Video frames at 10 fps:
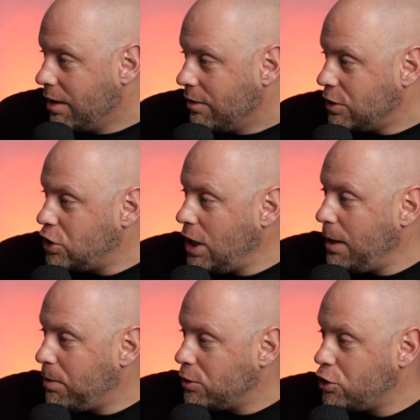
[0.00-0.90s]
The
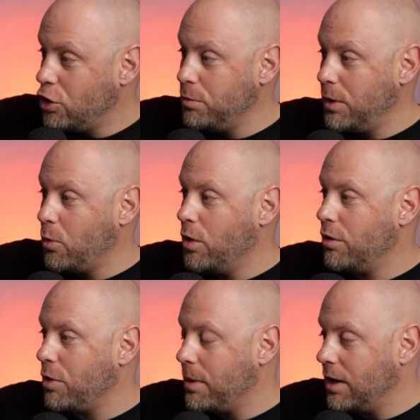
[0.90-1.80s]
sheep should be
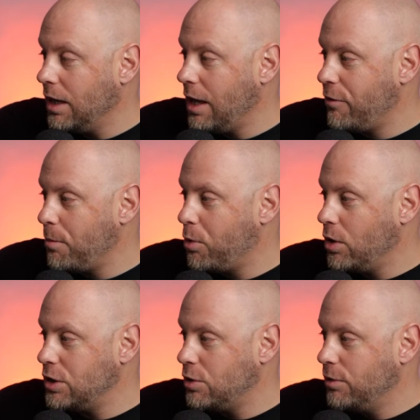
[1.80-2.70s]
worth about
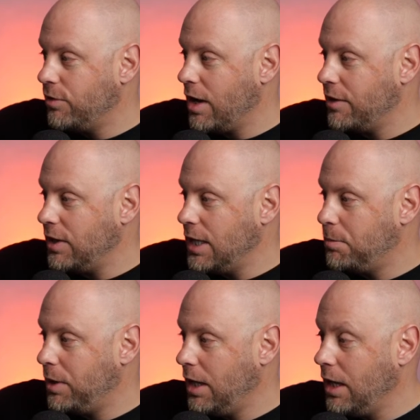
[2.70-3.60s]
11.25
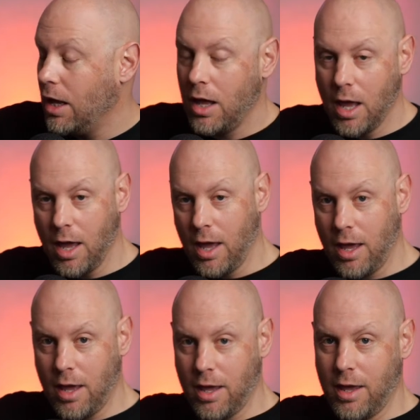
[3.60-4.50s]
EP.
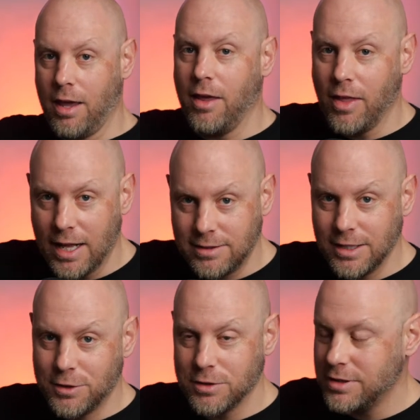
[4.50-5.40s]
Hey, that's
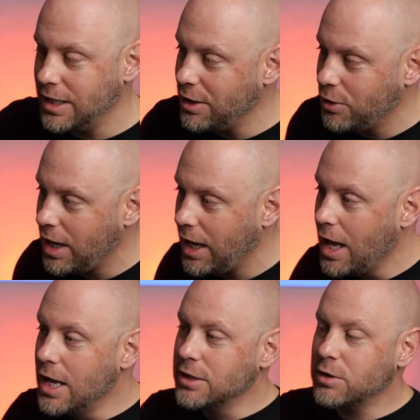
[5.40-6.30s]
interesting. Okay,
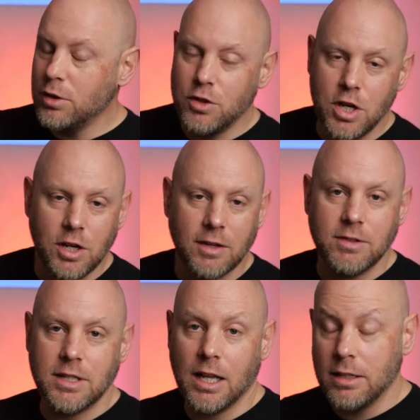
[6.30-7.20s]
so Eugene, you'll have
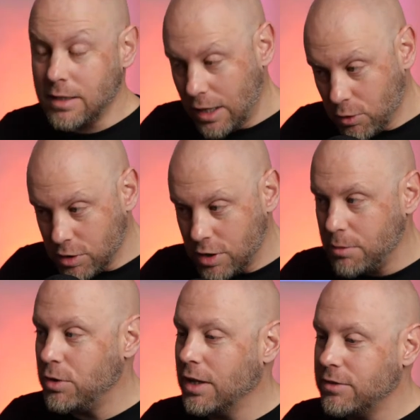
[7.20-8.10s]
to tell us, and or
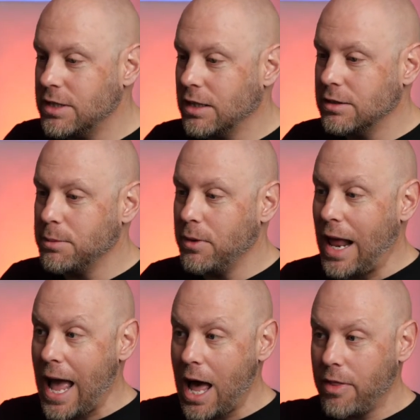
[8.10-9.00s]
Jim, you'll have to tell us about
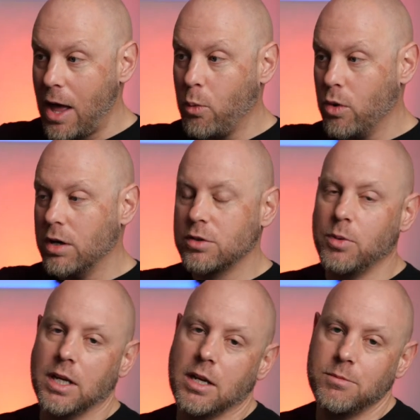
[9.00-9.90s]
how that works
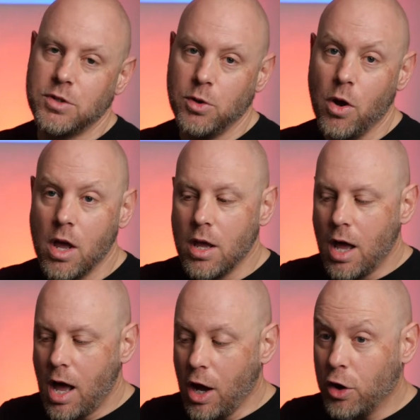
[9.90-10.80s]
when it comes to
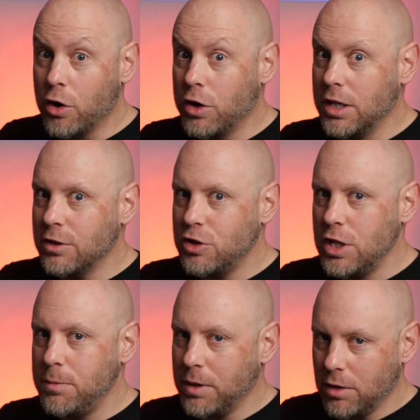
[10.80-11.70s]
herding the
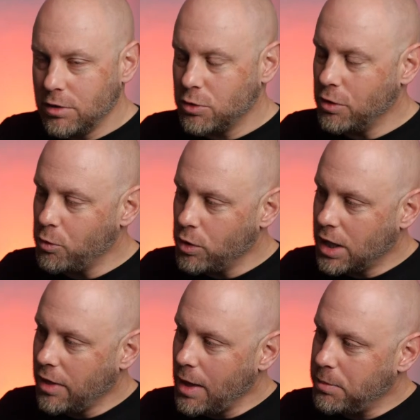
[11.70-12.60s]
sheep and sort of
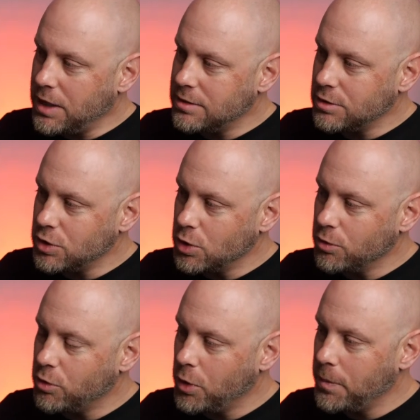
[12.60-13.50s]
working that piece as you go
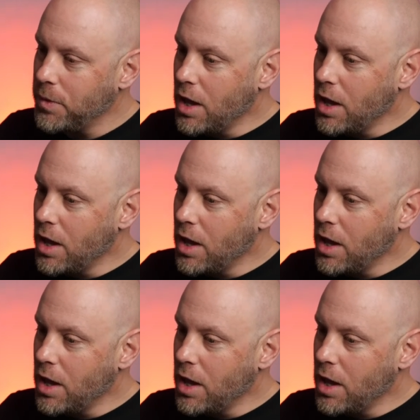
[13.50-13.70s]
forward.